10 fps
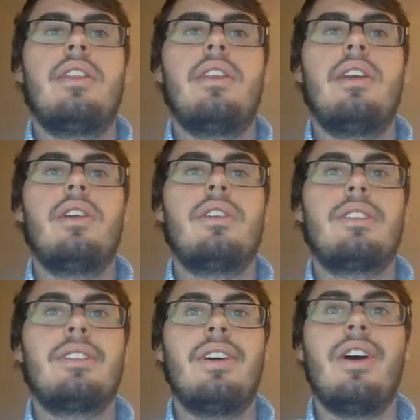they are
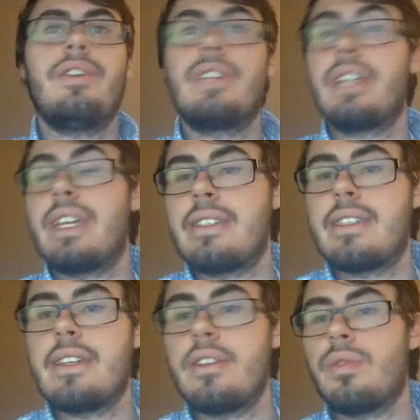often
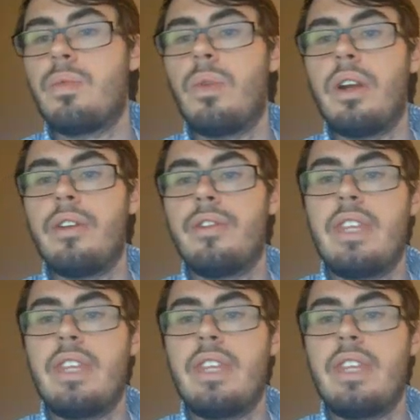considered one of